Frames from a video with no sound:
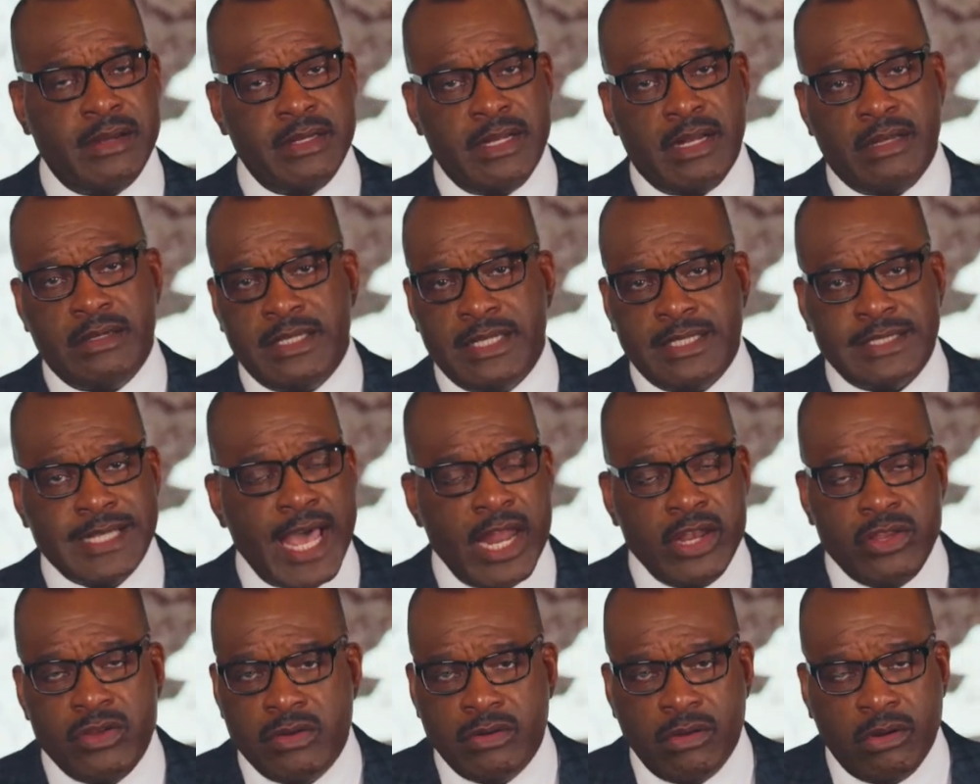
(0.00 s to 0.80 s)
You know, yes, how
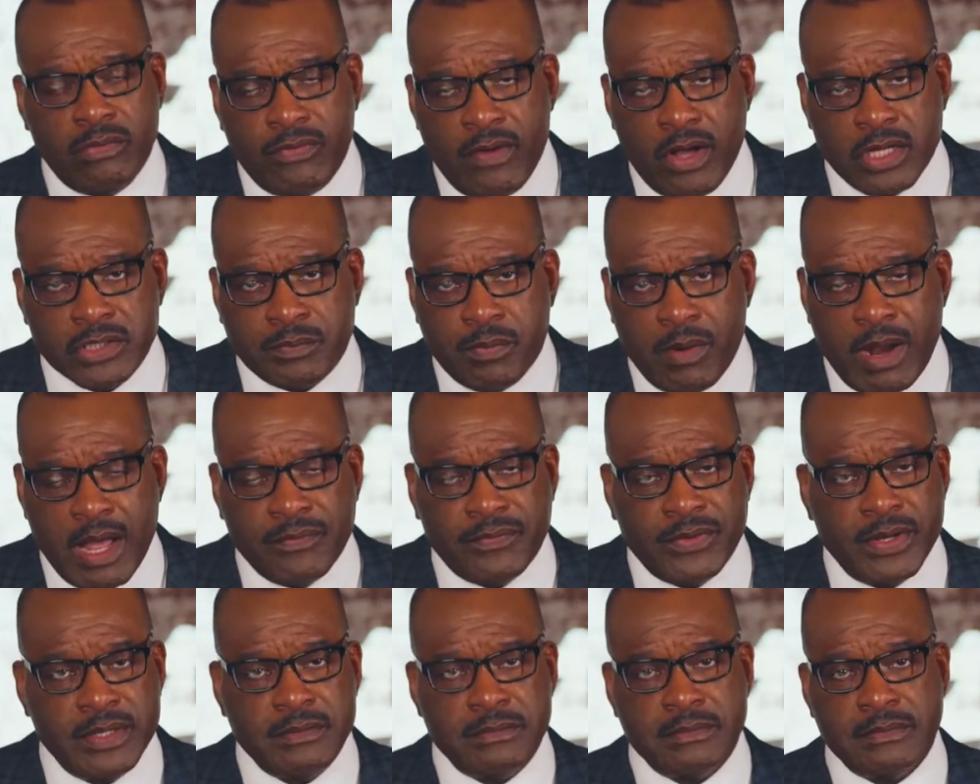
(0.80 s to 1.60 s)
do you know a false
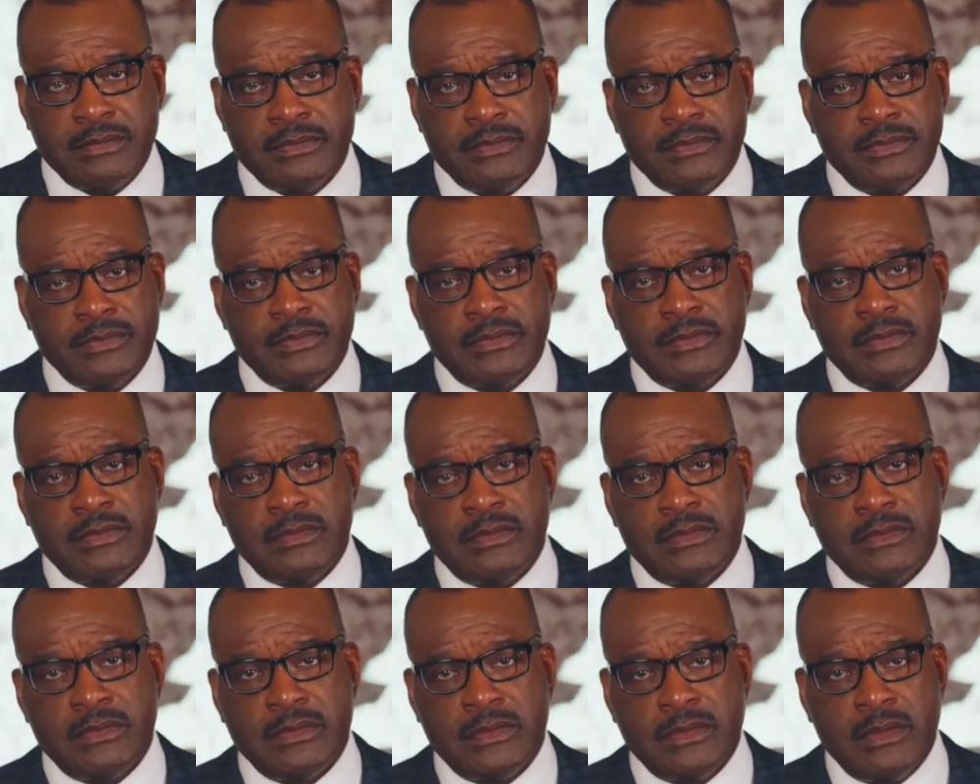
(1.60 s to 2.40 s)
prophet?
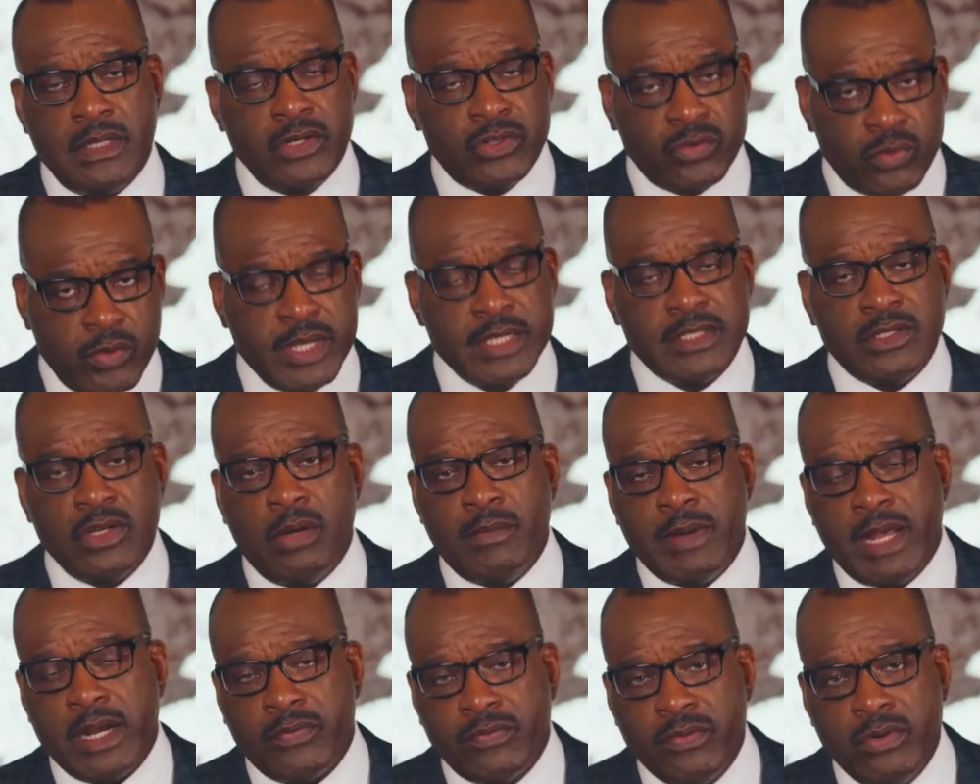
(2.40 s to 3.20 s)
A tree is known
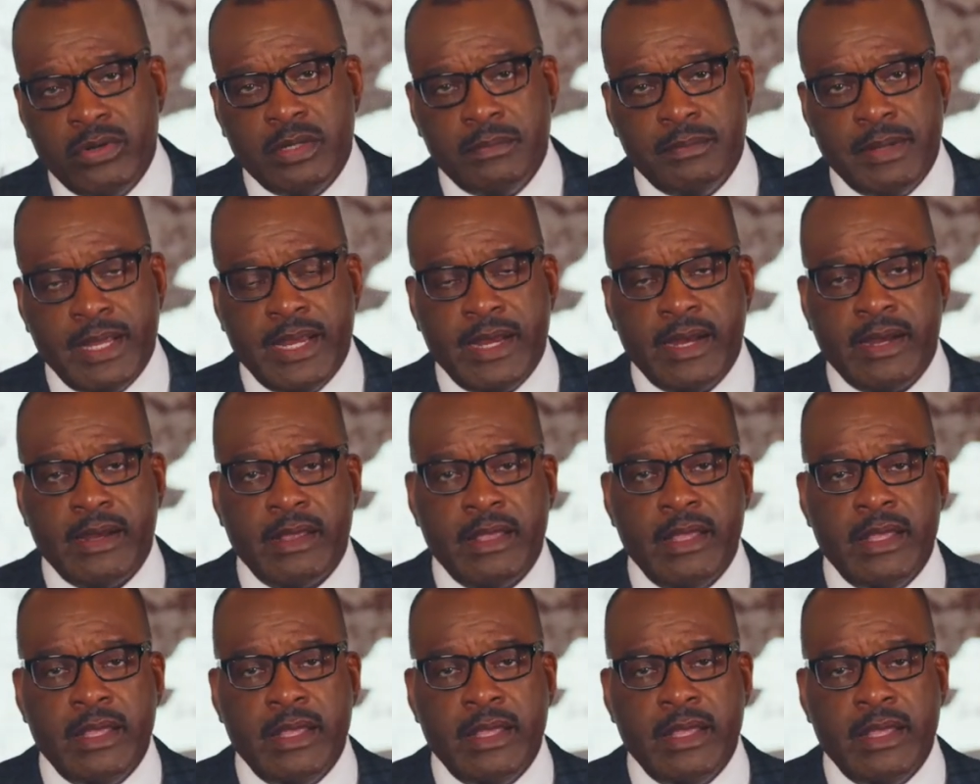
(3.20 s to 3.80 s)
by the fruit it bears.